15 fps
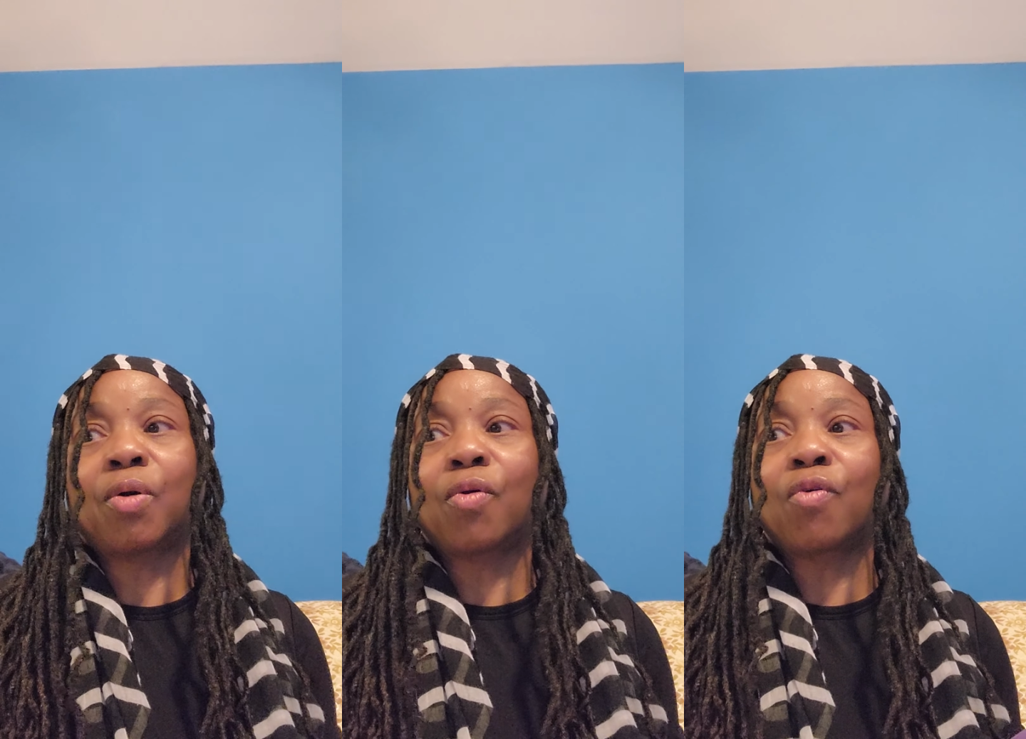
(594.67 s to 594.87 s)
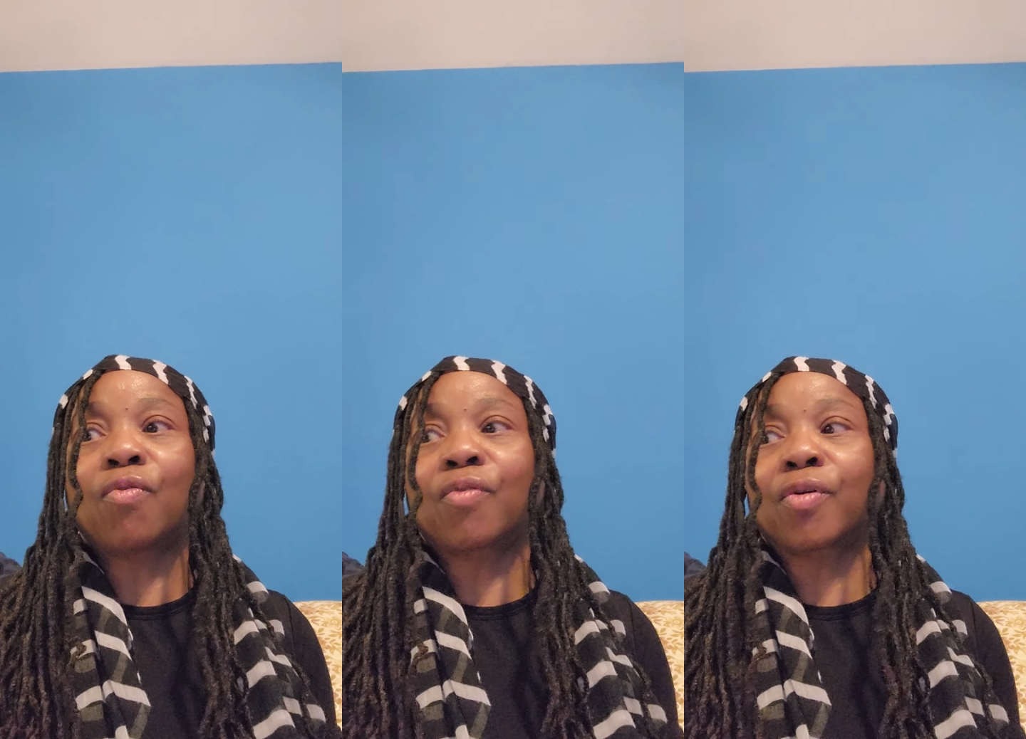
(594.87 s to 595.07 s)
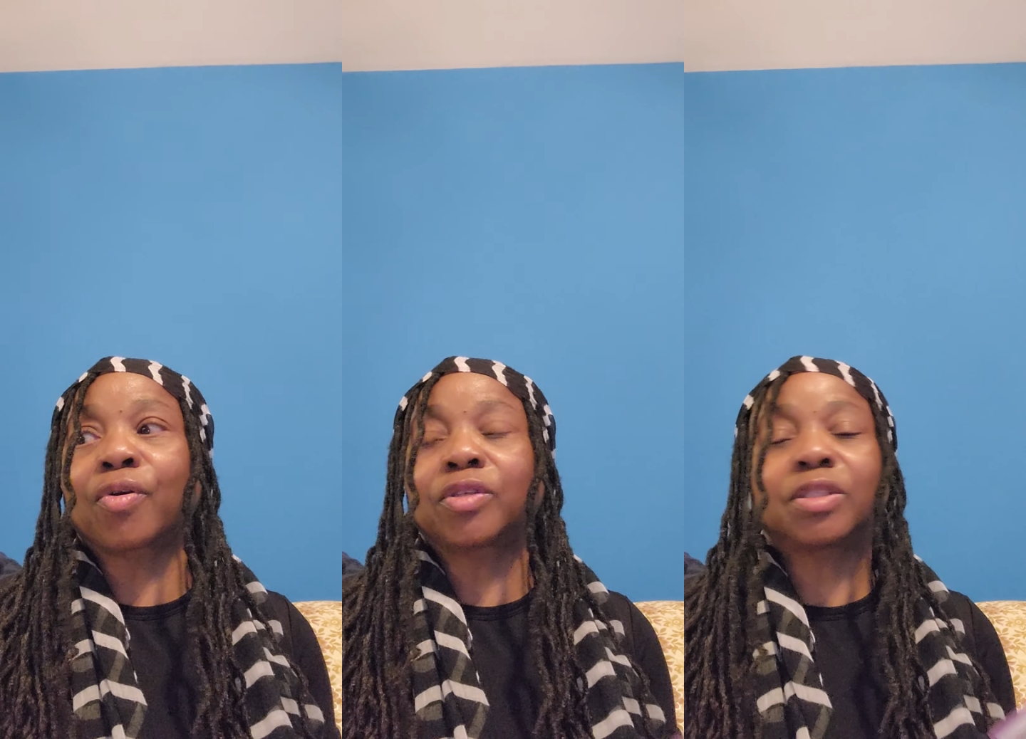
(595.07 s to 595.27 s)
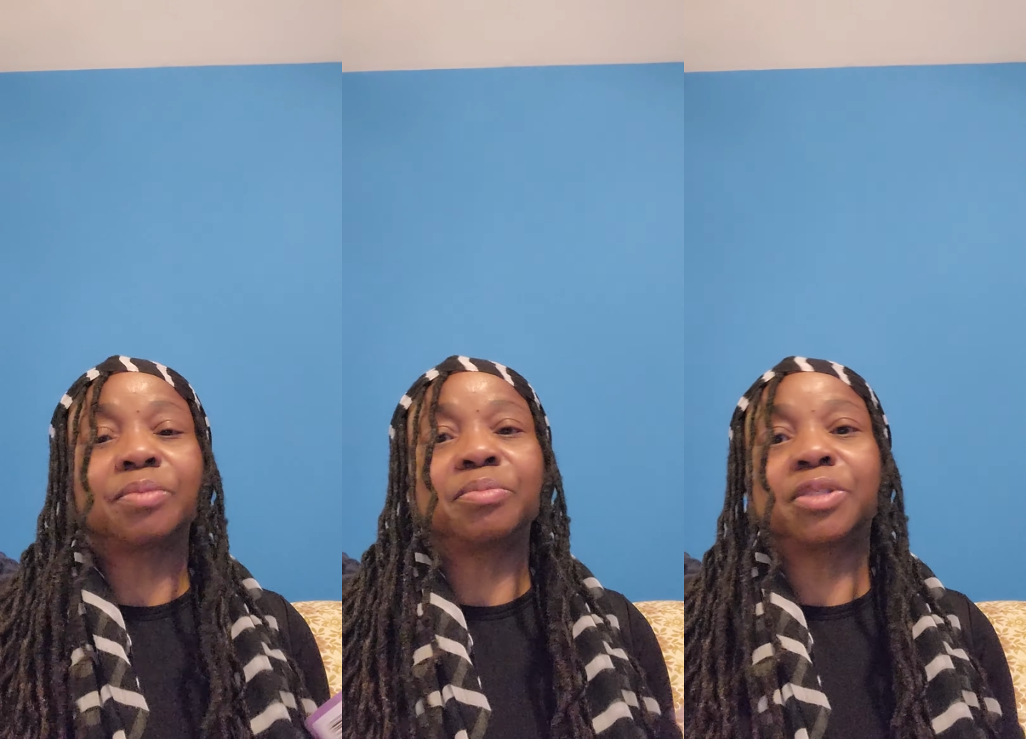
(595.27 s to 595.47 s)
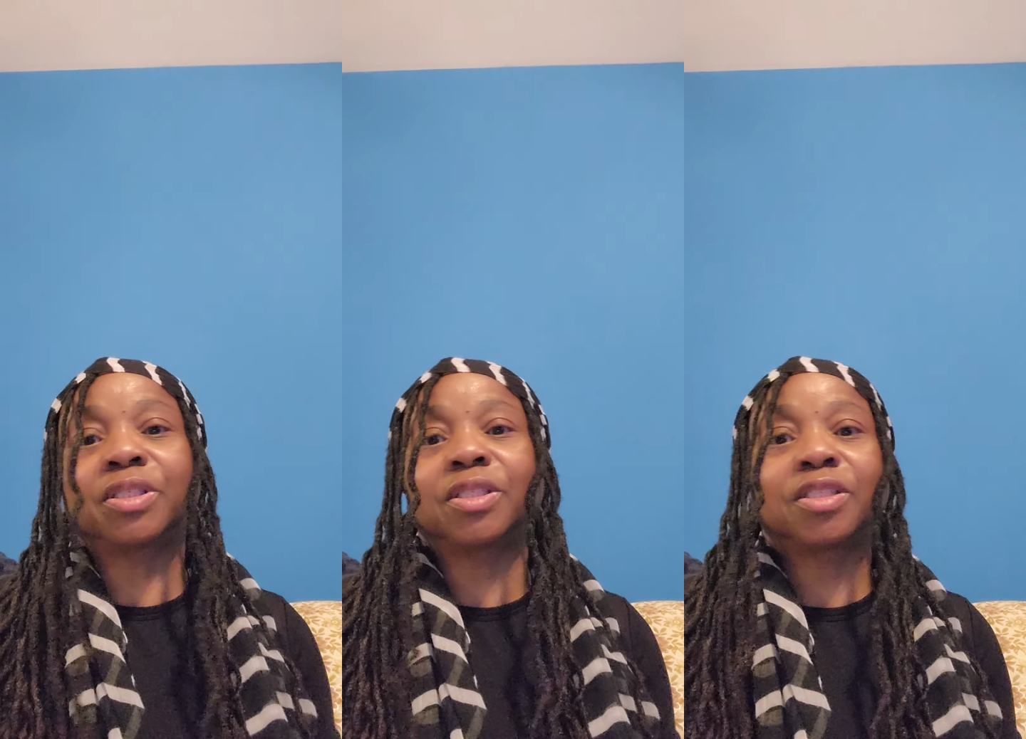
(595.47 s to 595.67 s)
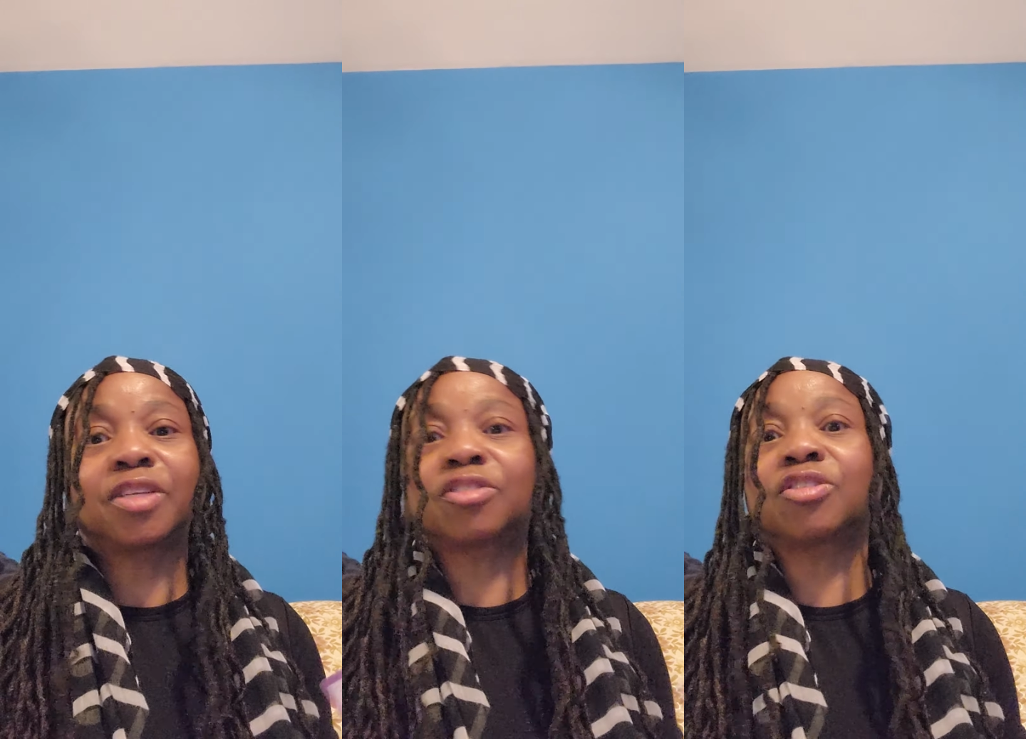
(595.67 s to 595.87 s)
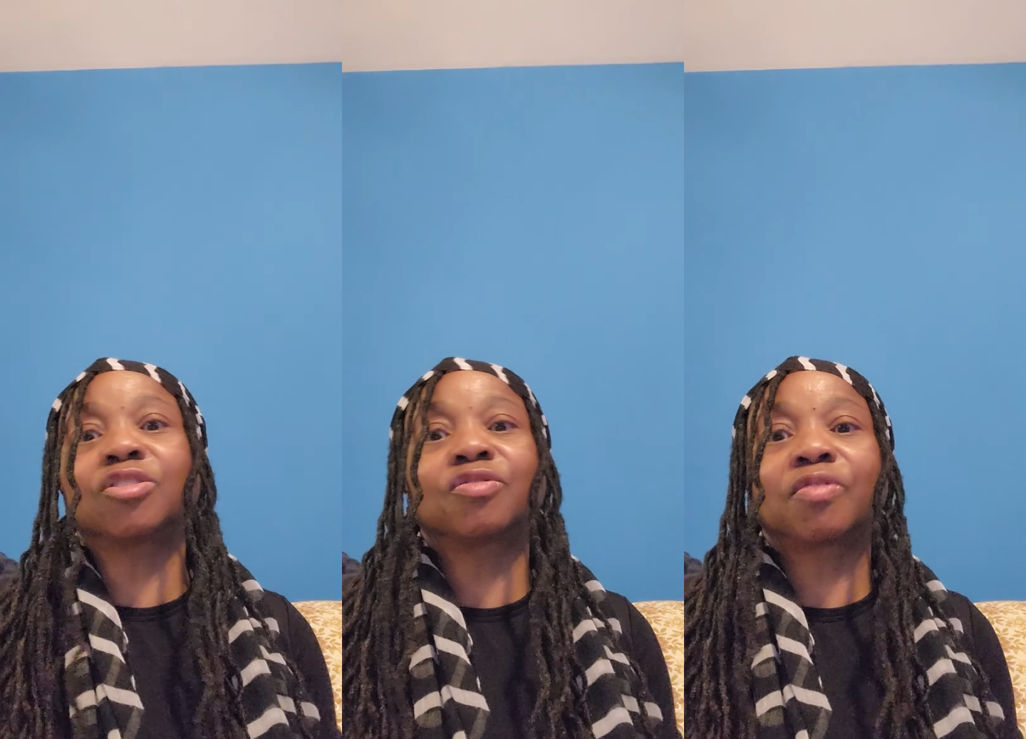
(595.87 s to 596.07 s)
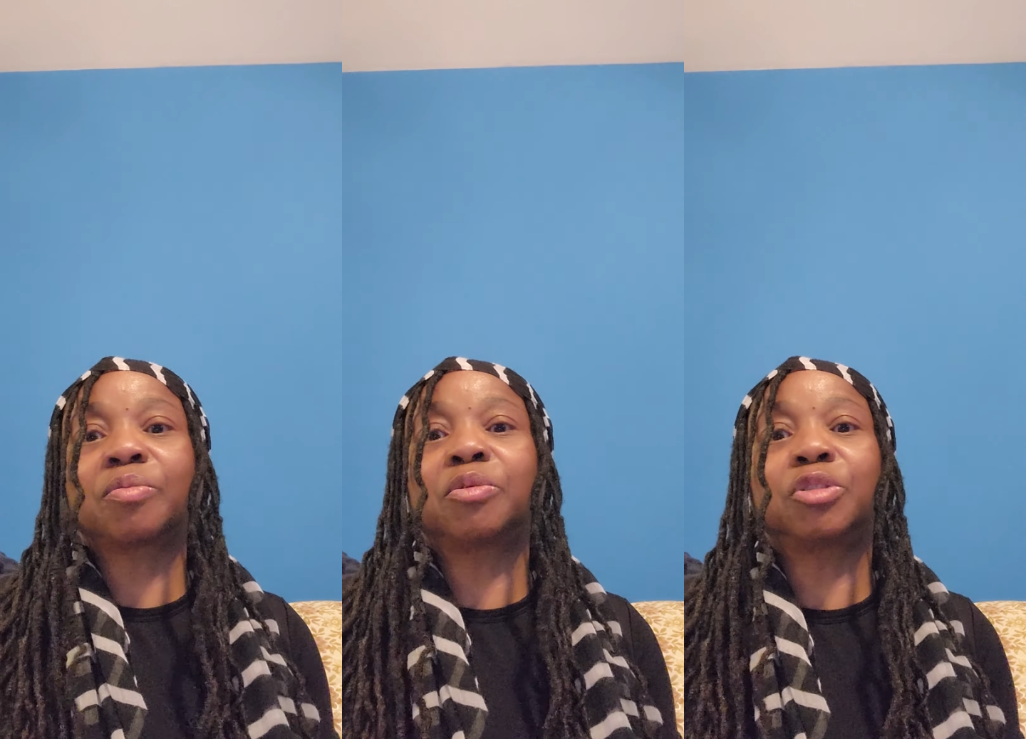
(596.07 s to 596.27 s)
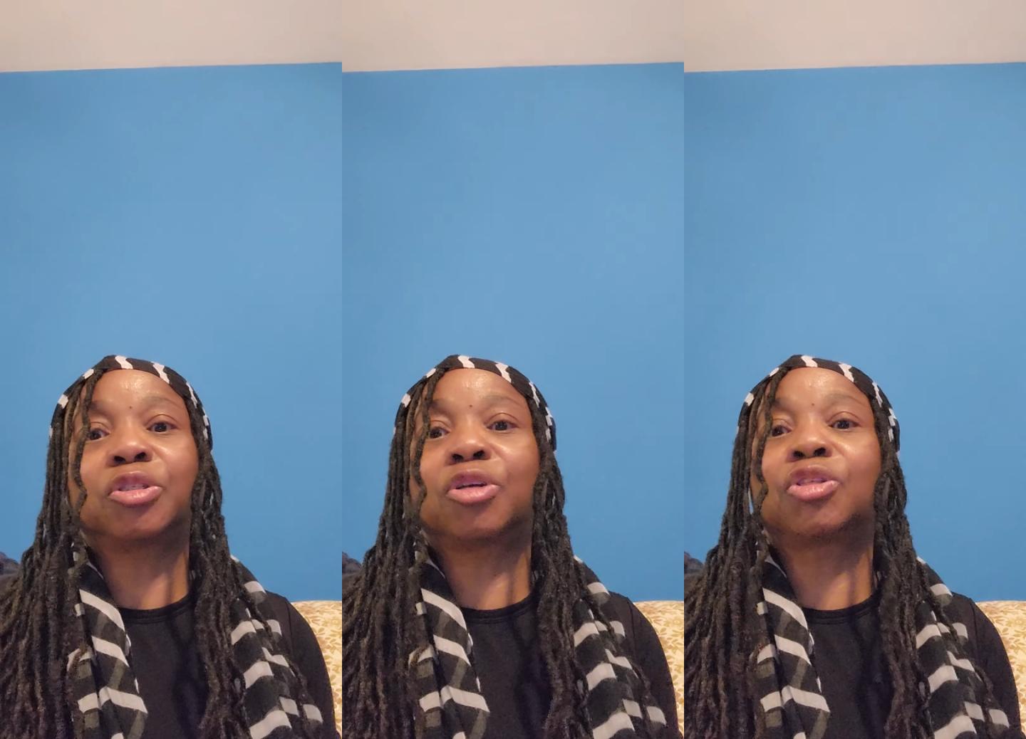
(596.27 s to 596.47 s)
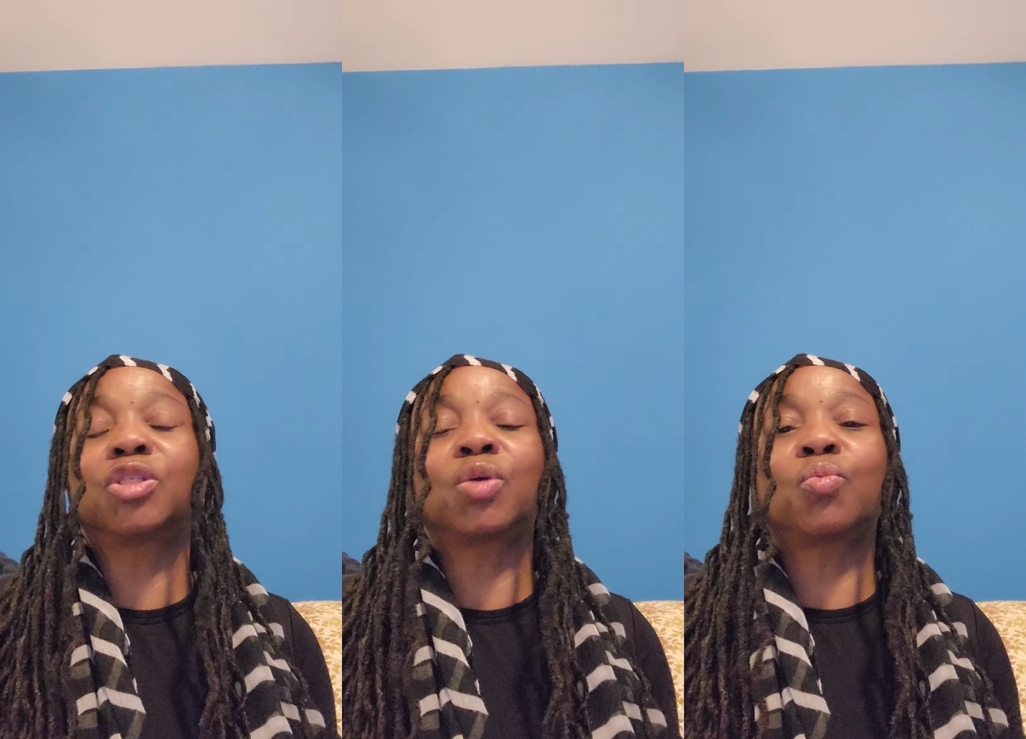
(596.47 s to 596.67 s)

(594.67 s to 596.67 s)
over some sisters from the church,